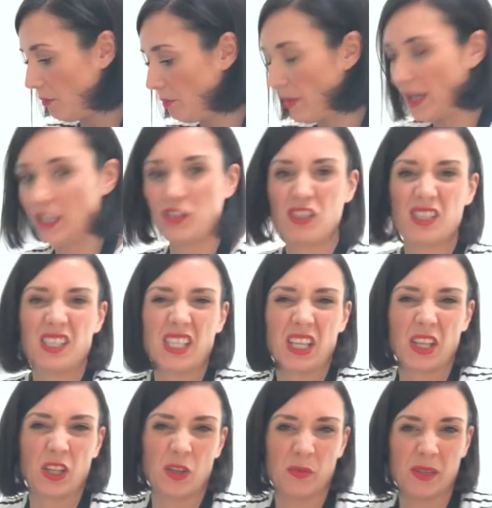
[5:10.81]
but just a
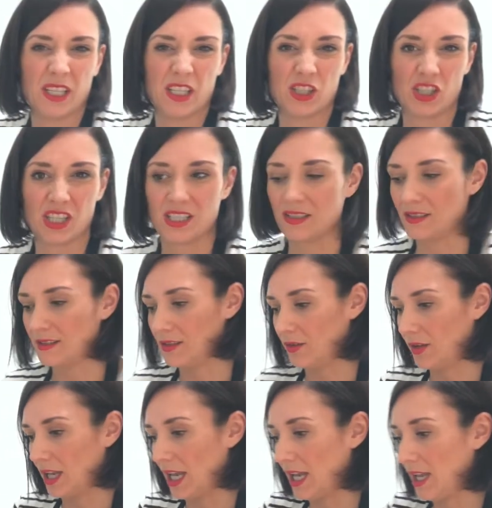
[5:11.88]
little bit of cheese is
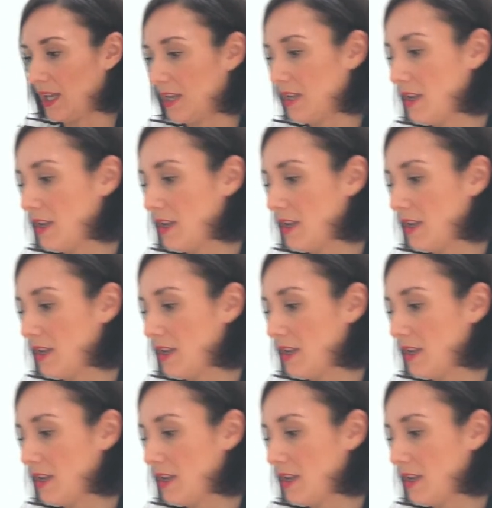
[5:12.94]
okay.